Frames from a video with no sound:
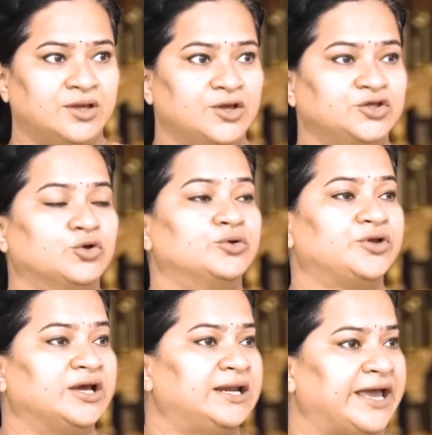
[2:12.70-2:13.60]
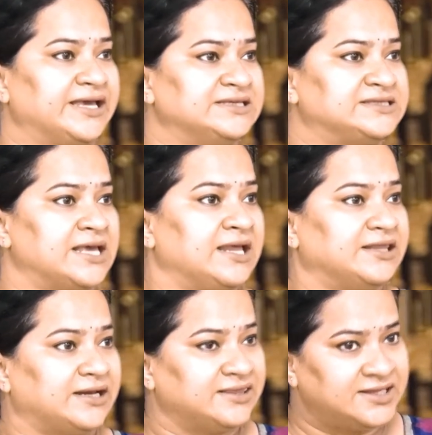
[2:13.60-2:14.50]
you'll realize
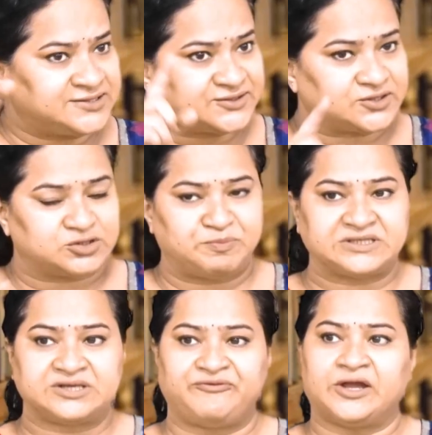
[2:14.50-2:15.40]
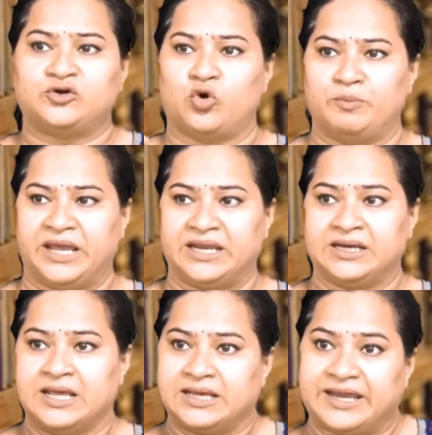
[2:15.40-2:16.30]
that this specific domain
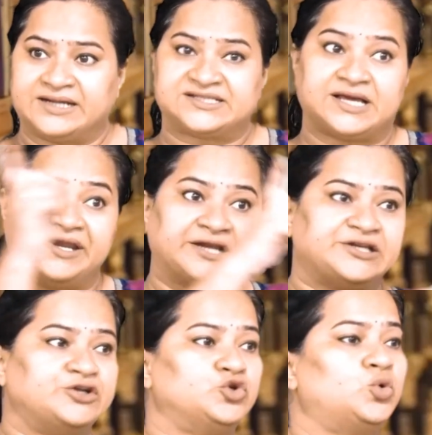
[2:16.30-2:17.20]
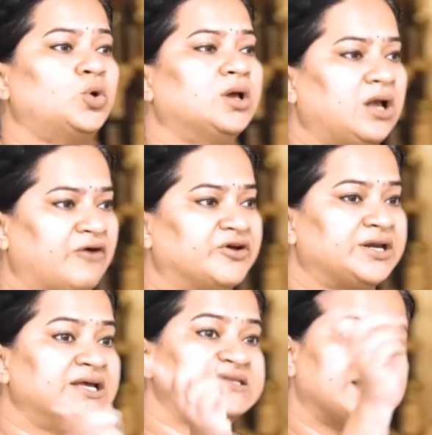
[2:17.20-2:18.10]
gets connected to
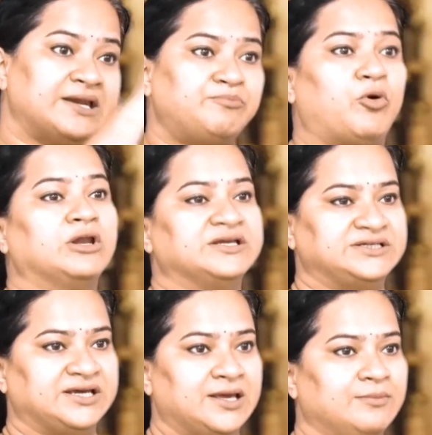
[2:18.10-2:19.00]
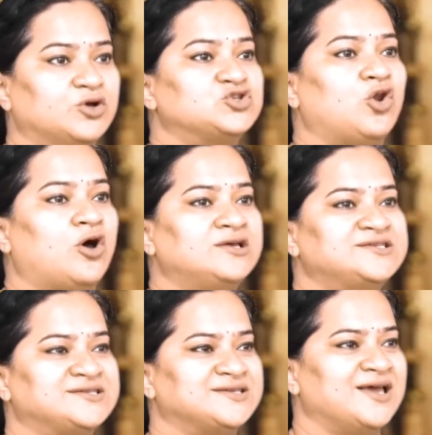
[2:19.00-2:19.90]
governance and polity. Because
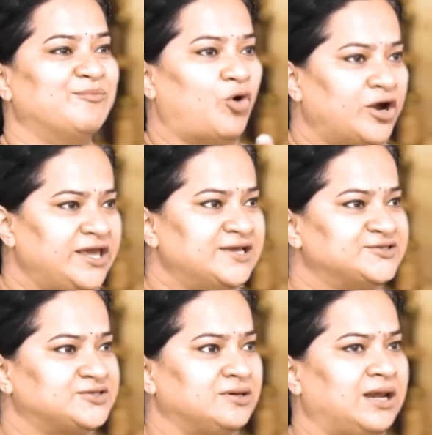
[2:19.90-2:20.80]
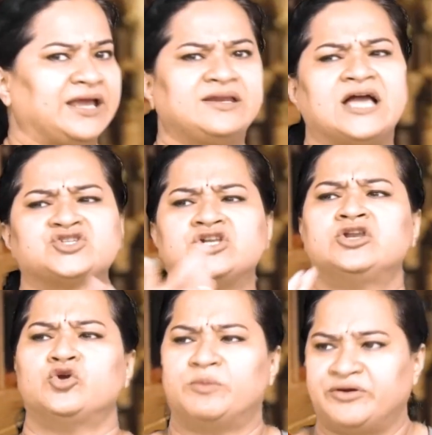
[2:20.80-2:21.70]
laws, bodies like National
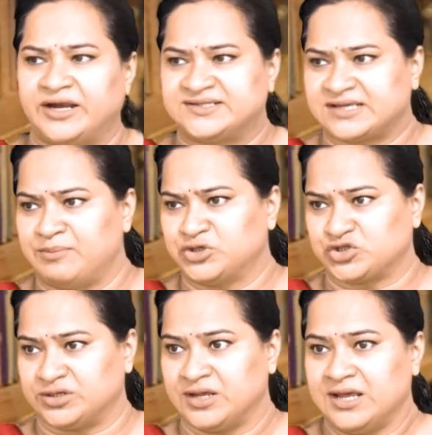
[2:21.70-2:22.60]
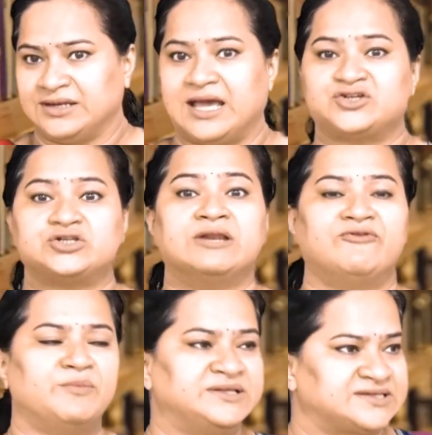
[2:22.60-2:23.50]
Human Rights Commission, National
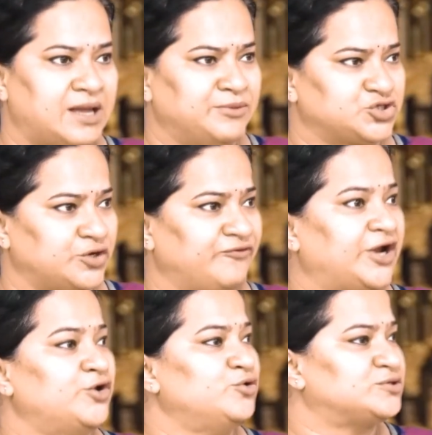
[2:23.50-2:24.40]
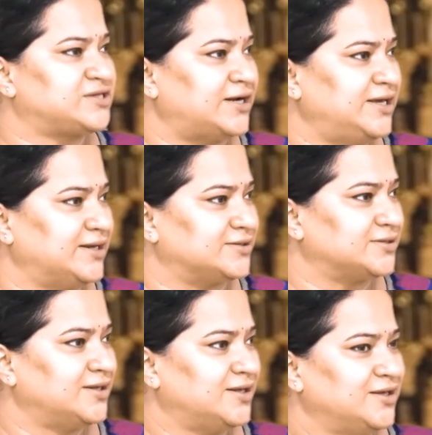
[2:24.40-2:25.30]
Women's Commission, where do you study it?
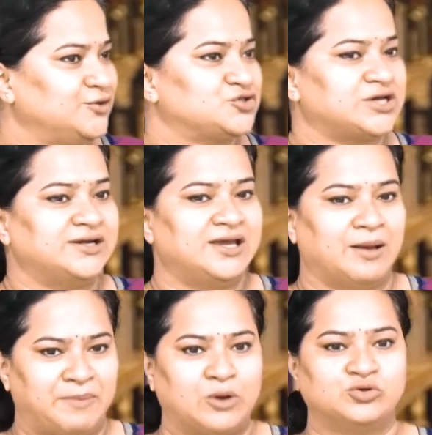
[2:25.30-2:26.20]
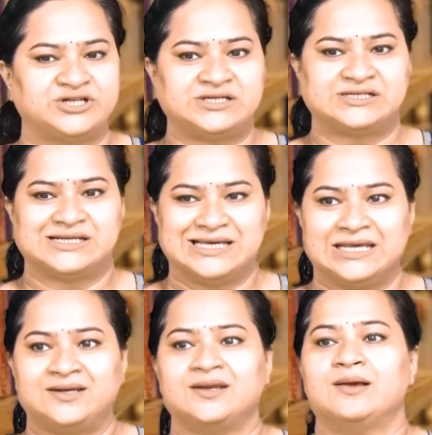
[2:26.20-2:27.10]
You study about it
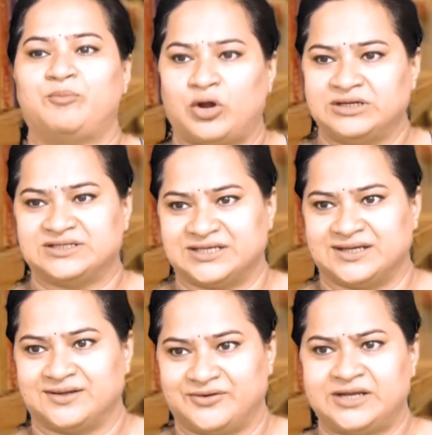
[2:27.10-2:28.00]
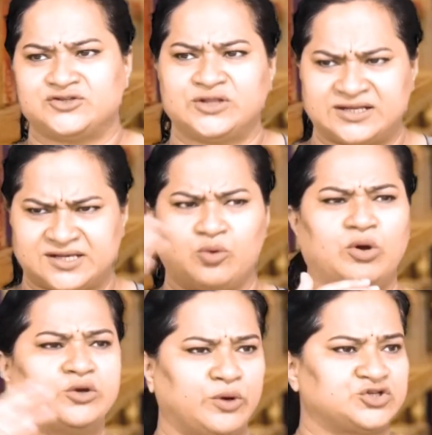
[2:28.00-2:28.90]
in polity, right? So that's how
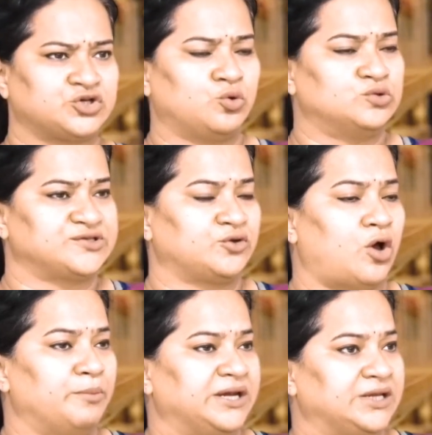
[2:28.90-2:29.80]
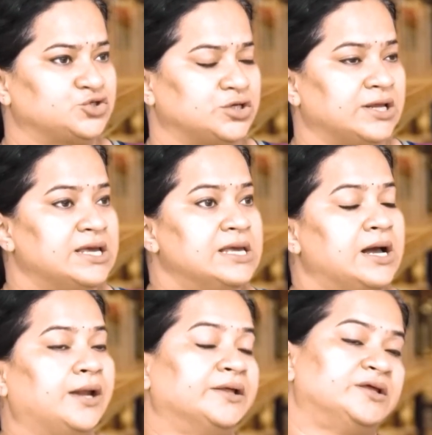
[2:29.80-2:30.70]
one question goes in combination.
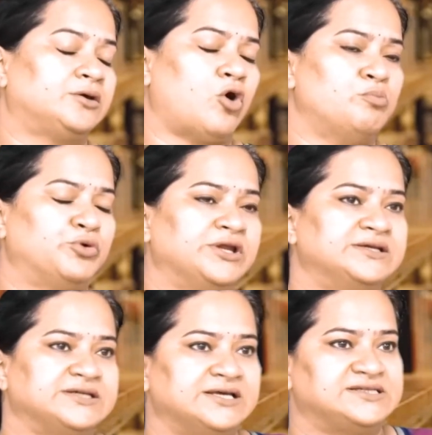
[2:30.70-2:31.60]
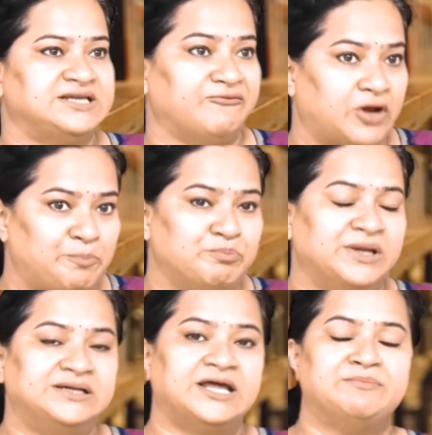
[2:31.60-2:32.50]
Another component is
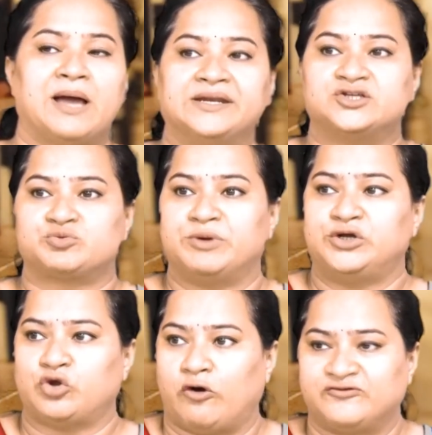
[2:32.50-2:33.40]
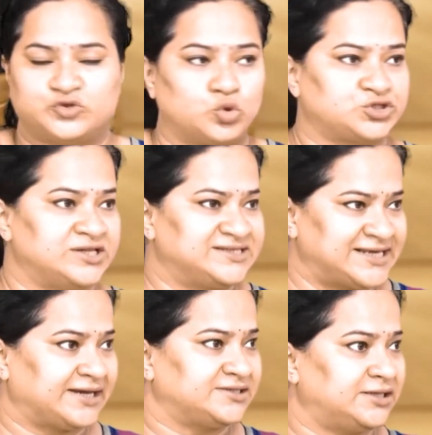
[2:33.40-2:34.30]
development and management of social
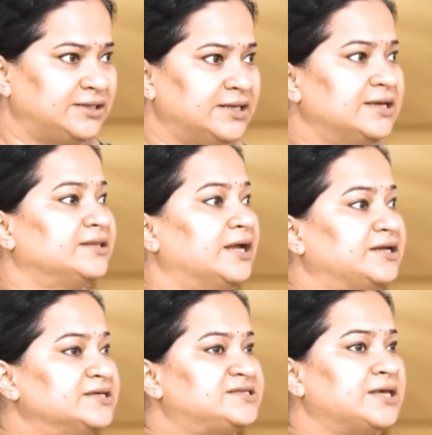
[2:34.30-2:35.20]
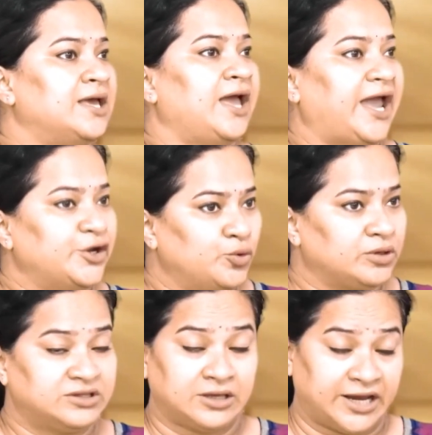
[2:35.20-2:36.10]
sector, that is
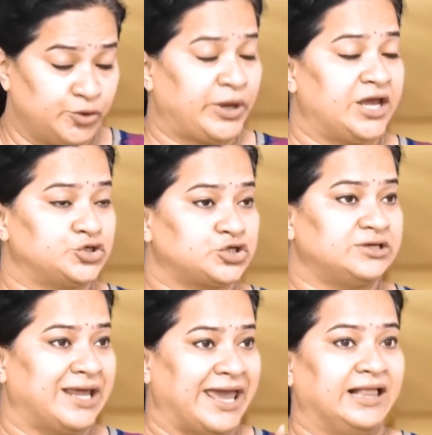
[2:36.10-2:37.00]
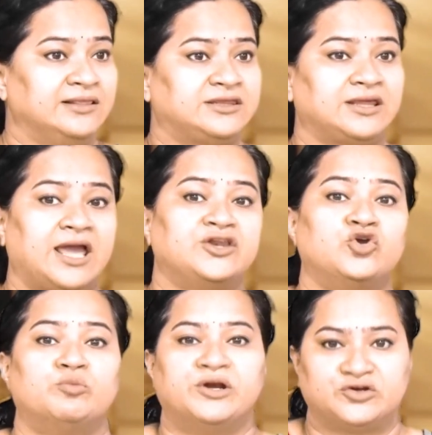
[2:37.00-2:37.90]
education, health, and
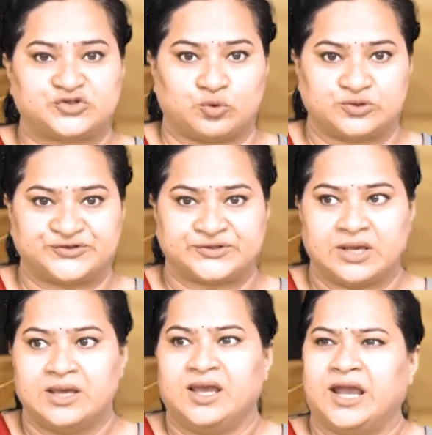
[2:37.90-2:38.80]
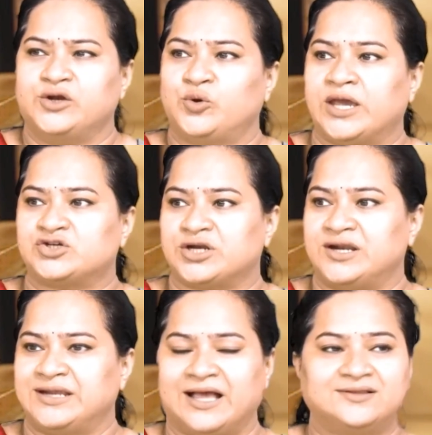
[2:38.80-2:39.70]
human resource. Education
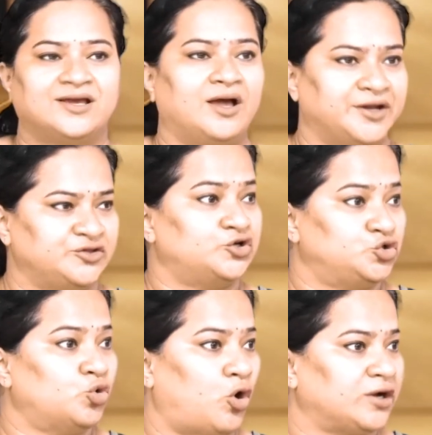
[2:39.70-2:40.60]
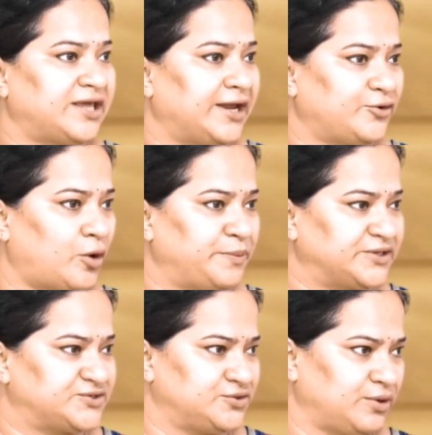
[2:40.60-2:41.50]
and health, another two hotcake
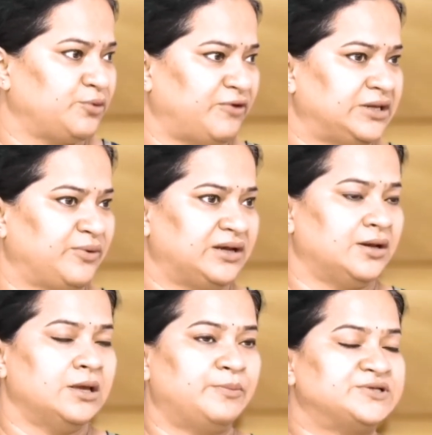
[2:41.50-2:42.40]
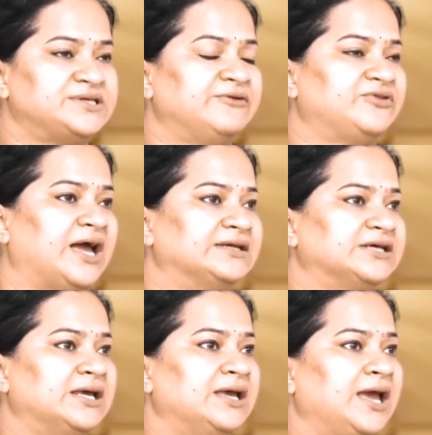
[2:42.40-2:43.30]
topics. You can very well perceive that.
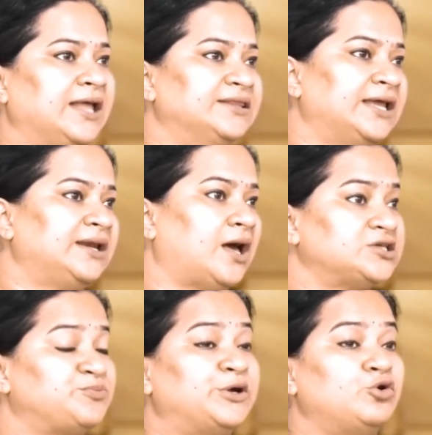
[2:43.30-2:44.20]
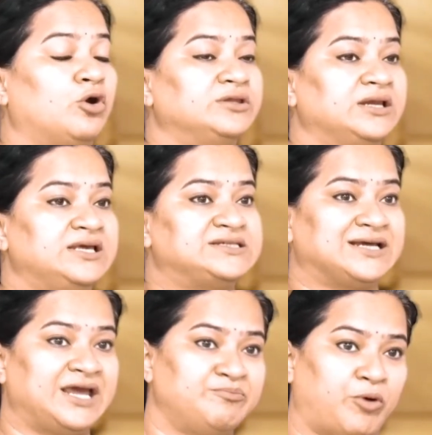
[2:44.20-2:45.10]
And then last but not the least,
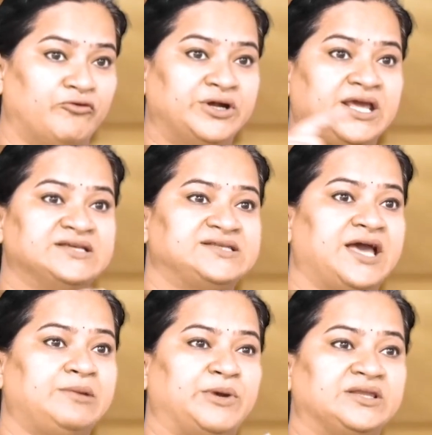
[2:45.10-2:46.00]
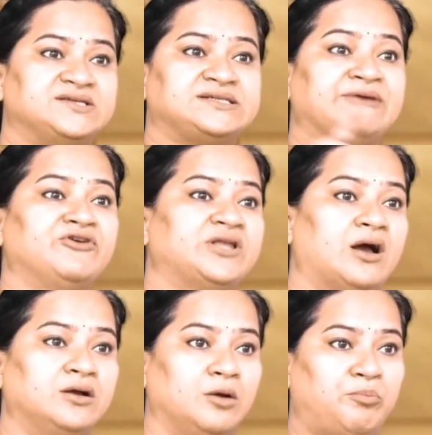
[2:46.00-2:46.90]
again, poverty is there, but this time with
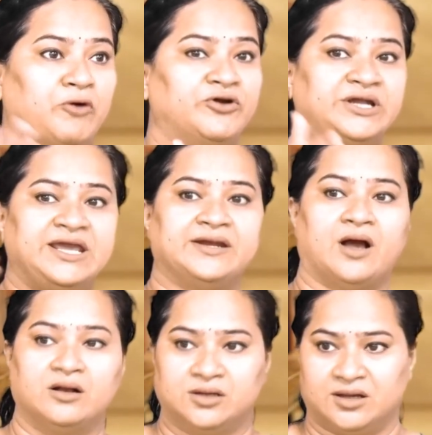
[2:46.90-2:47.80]
hunger, poverty and hunger.